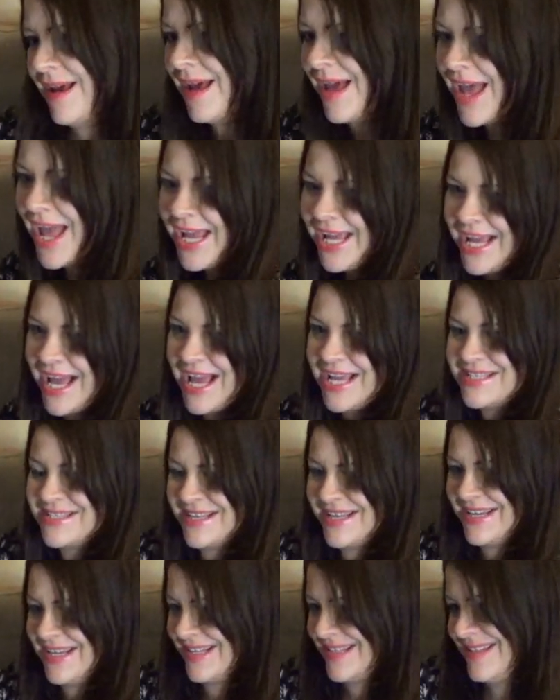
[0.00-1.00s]
Hi
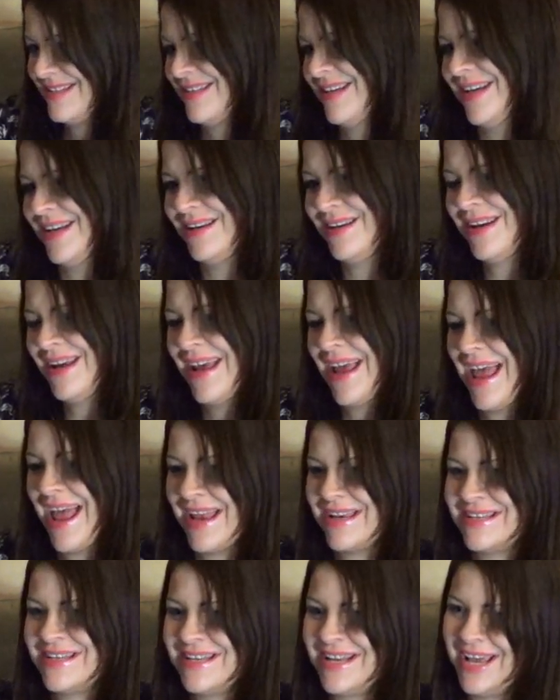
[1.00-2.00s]
guys, it is Lynn,
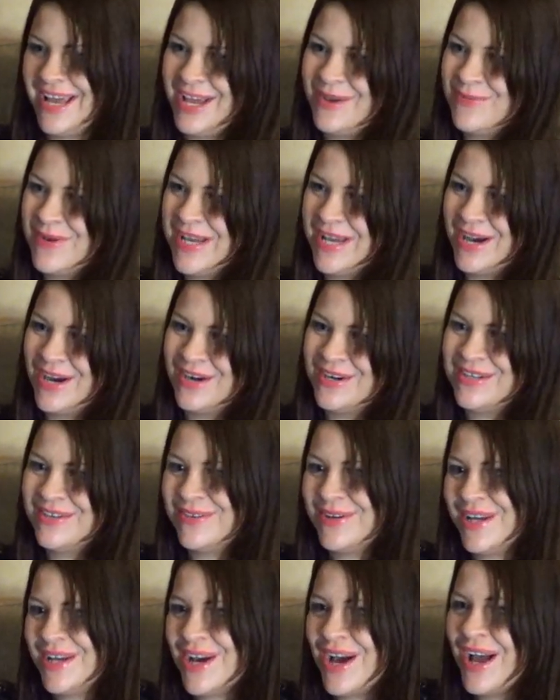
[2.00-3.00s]
and today we are
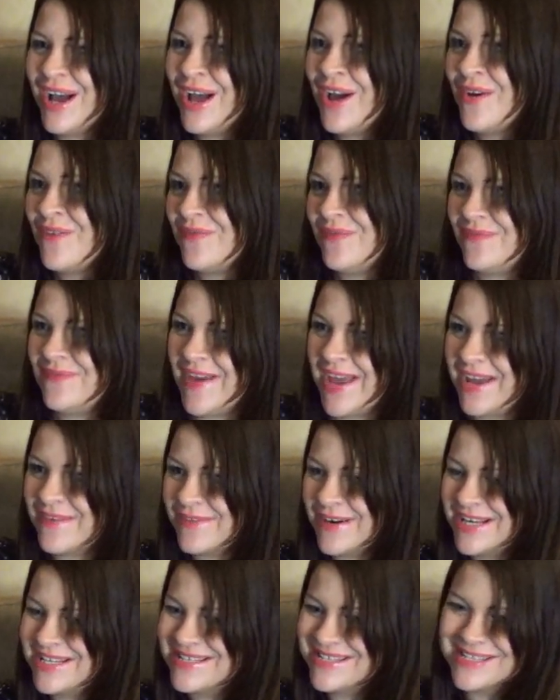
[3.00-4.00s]
doing
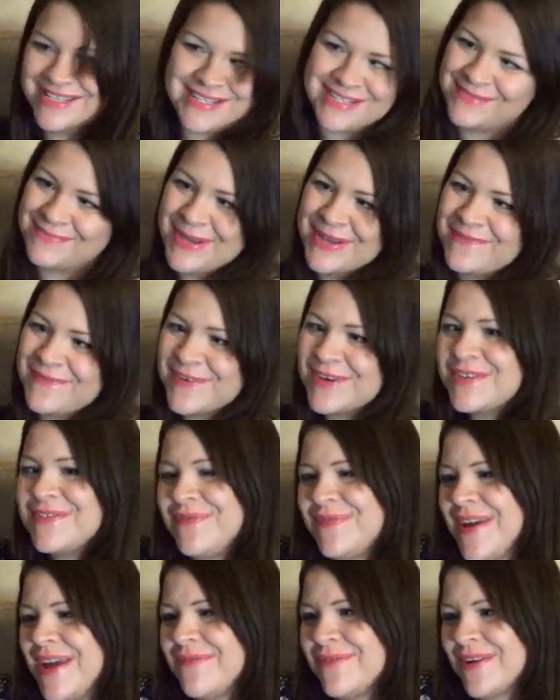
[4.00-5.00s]
favorites. This is my first
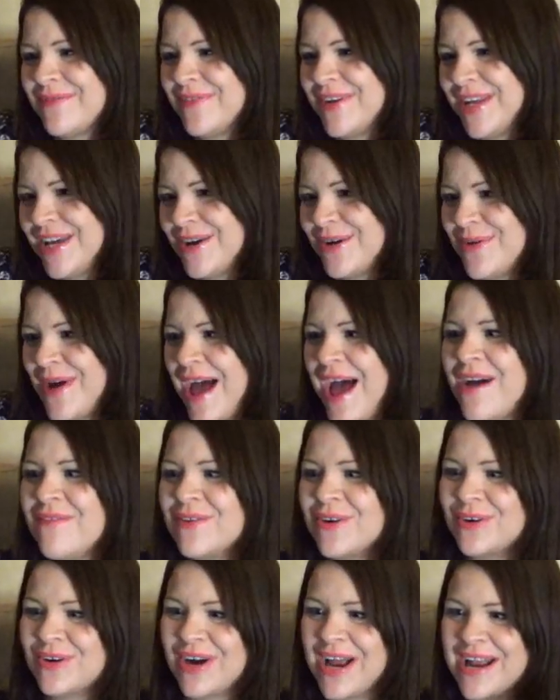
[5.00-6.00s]
favorite video
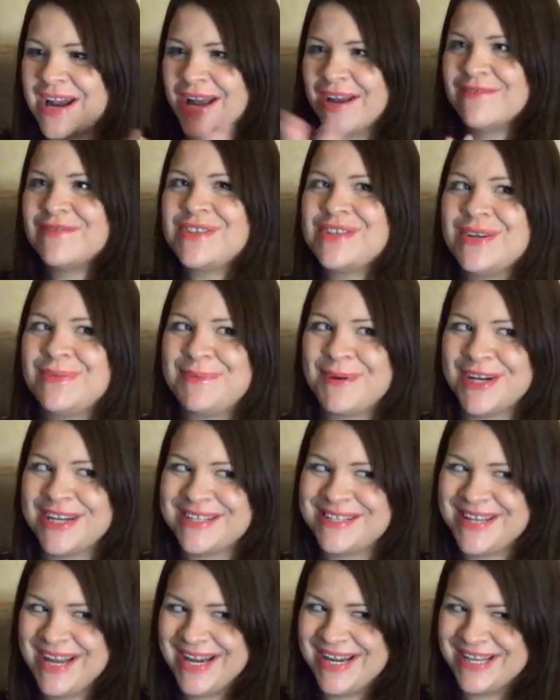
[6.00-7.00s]
ever, and I'm super
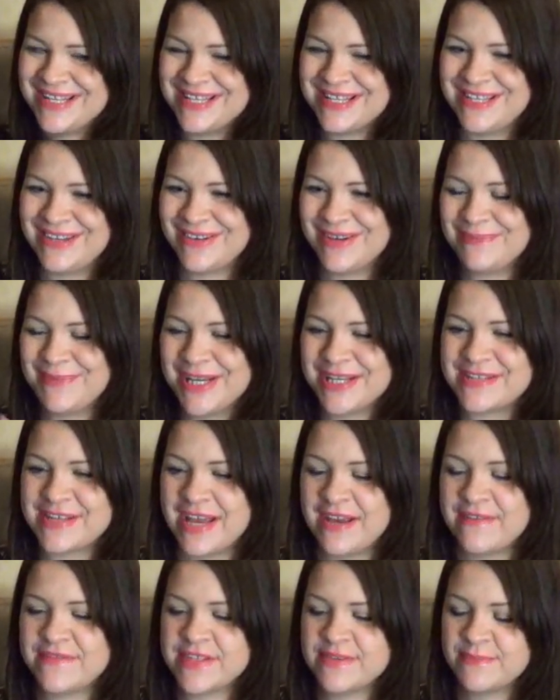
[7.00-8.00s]
excited to do it because
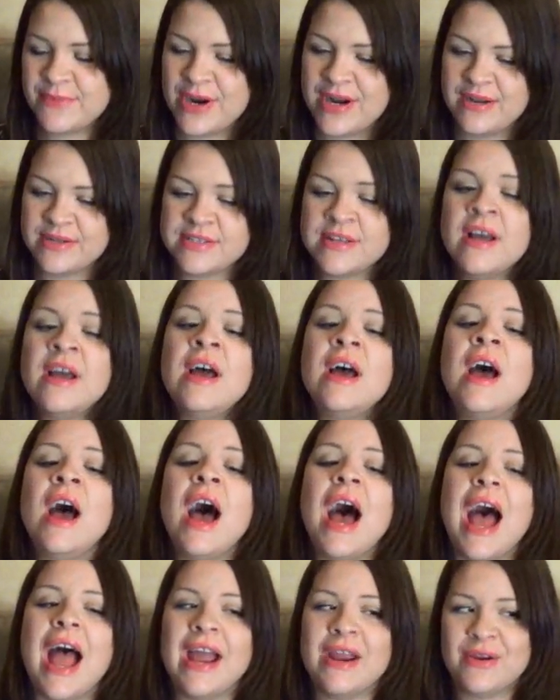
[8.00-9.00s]
I have some products
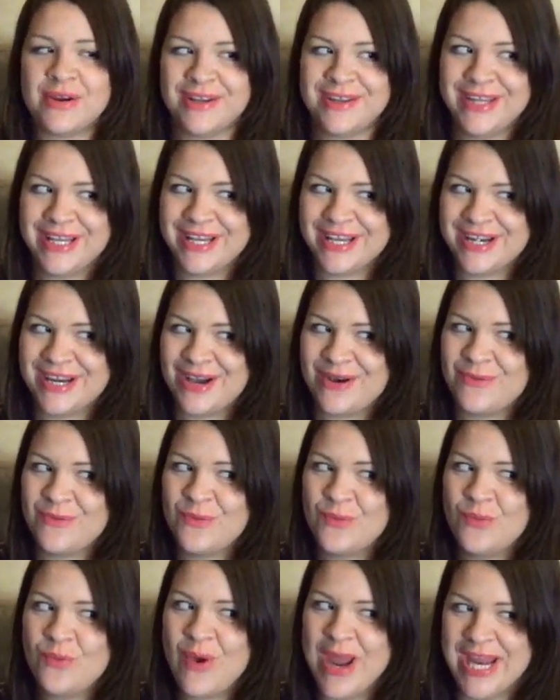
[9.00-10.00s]
I really cannot
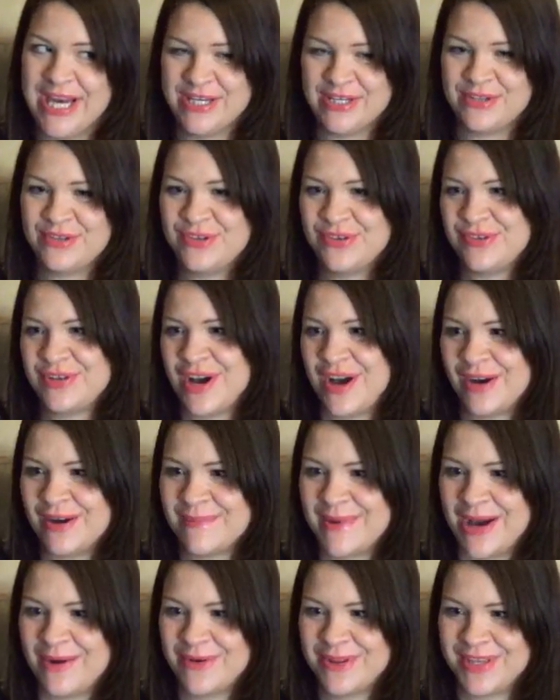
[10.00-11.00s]
wait to talk
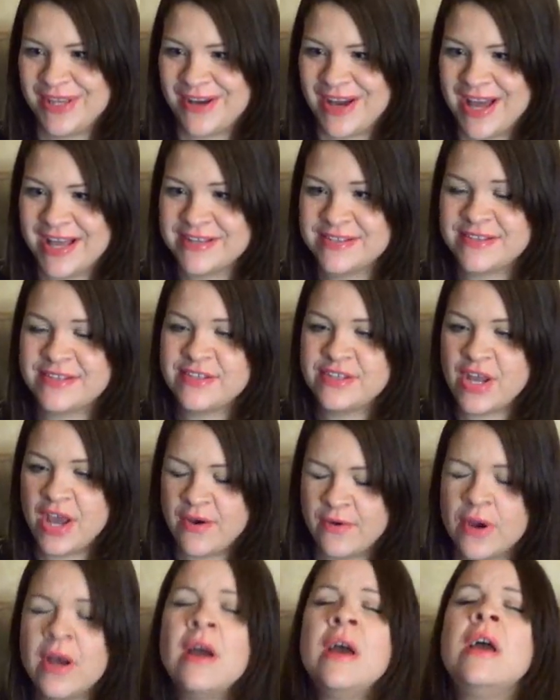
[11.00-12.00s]
about with you guys.
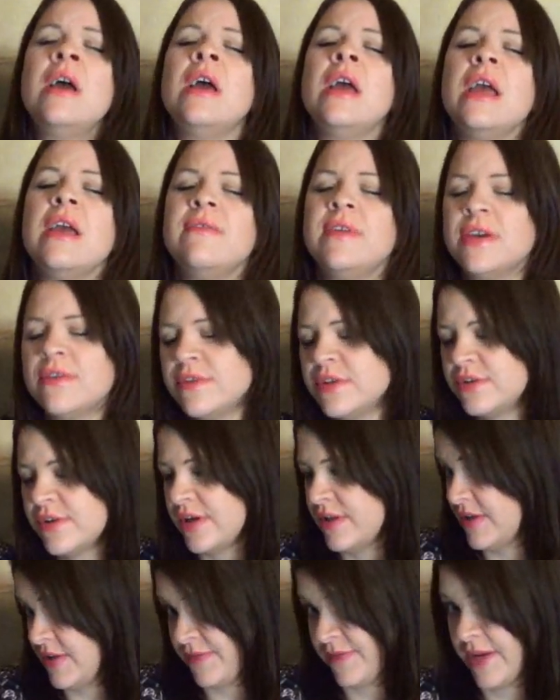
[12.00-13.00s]
So, if you
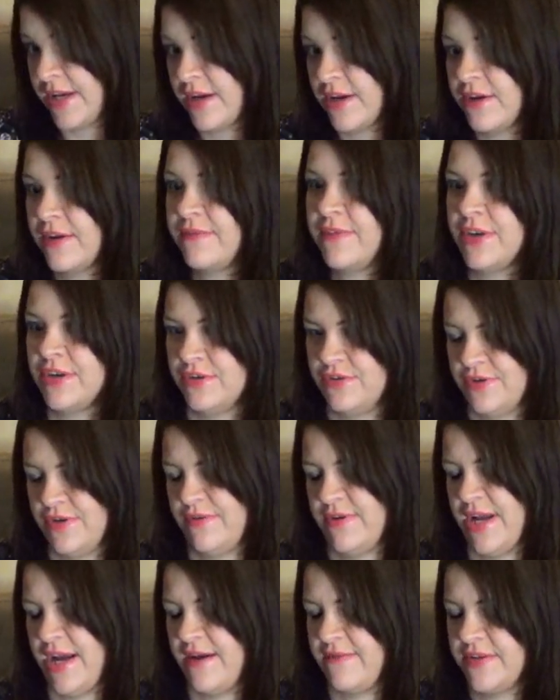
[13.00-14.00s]
enjoy this video, if you enjoy
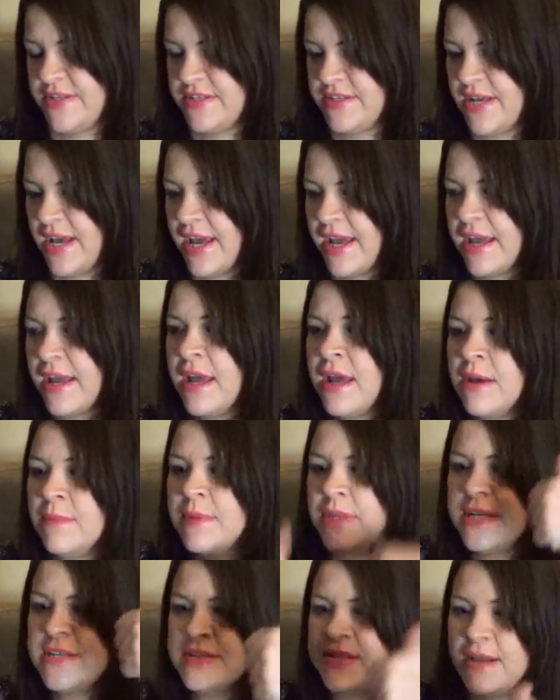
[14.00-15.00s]
what I have to say,
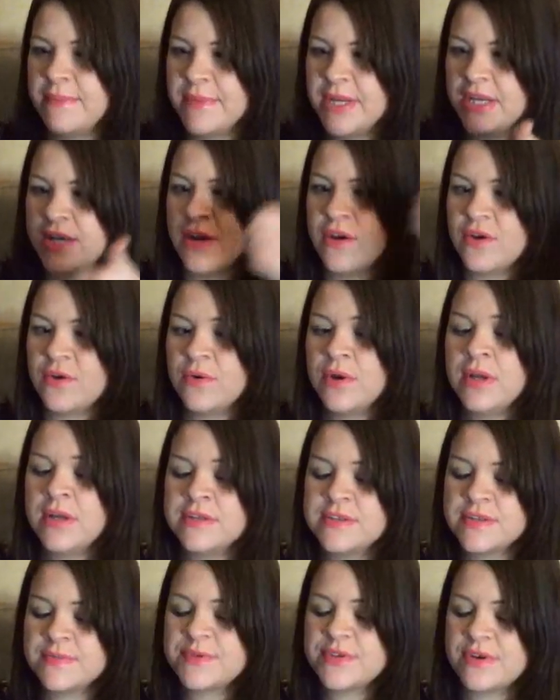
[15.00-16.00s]
please let me know,
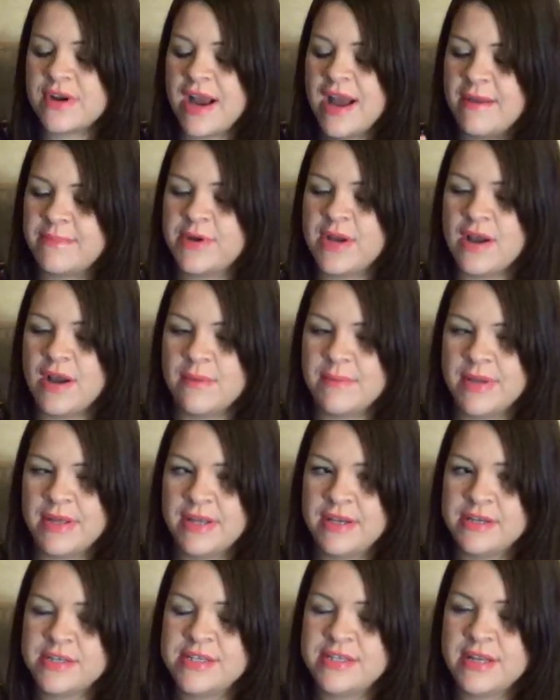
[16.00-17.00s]
subscribe,
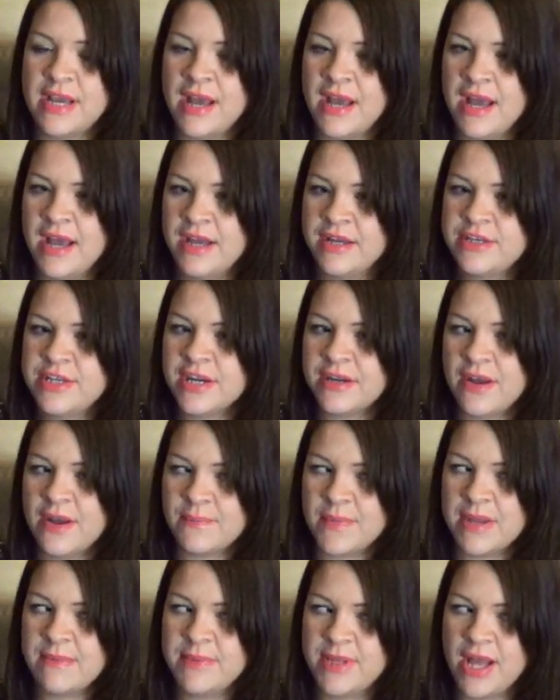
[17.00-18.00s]
comment, check out
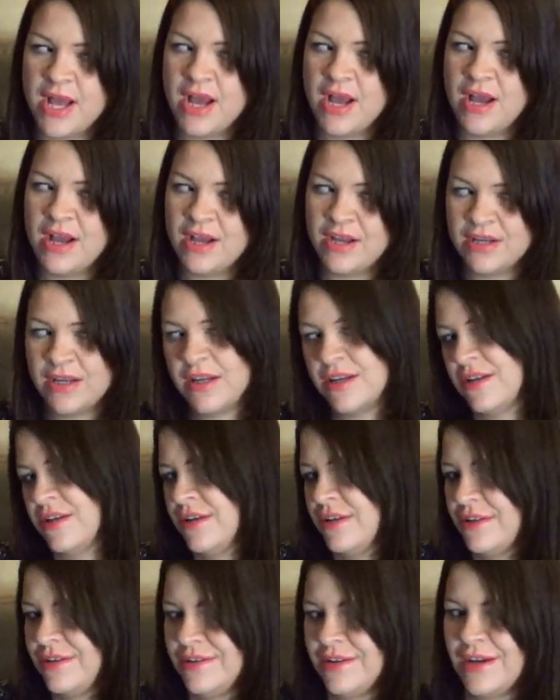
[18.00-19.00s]
my blog,
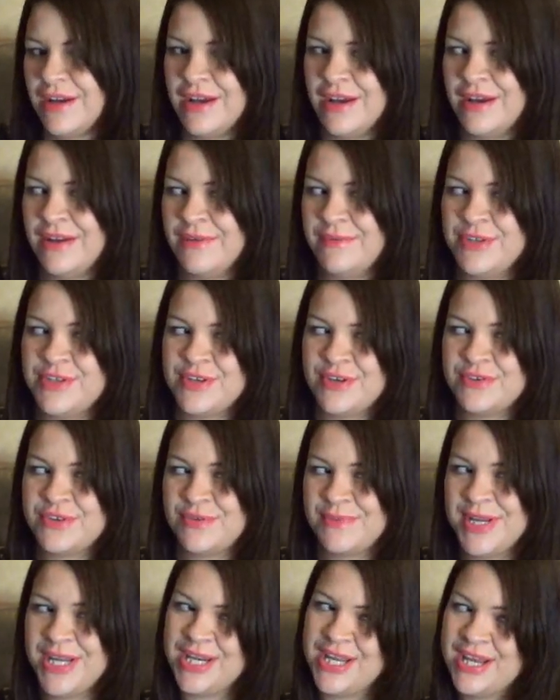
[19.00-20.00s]

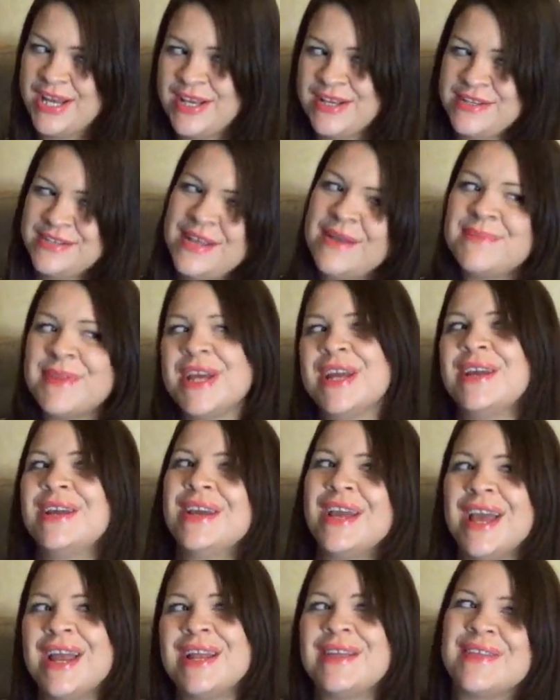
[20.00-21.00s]
social media, something,
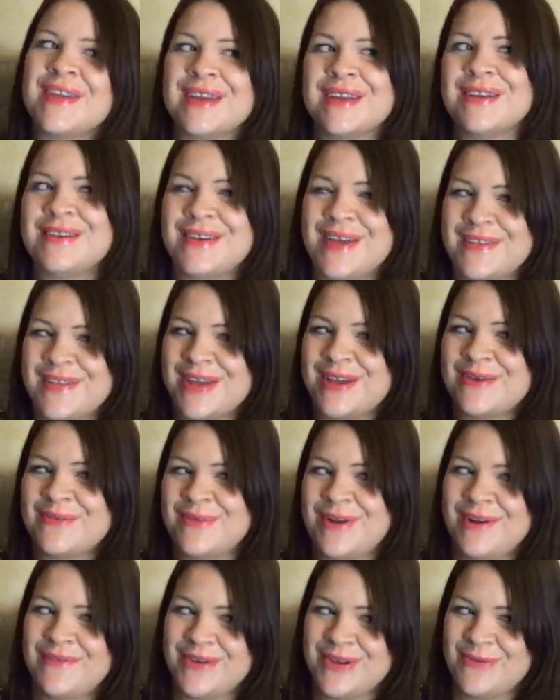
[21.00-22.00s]
anything, nothing,
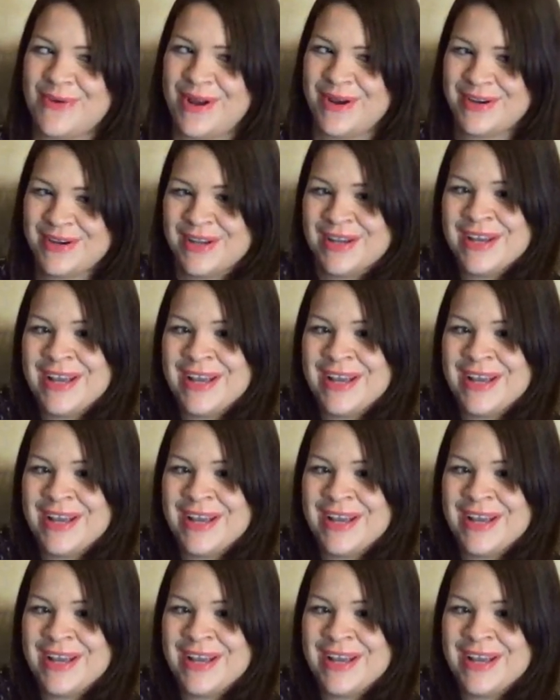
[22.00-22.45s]
whatever you want.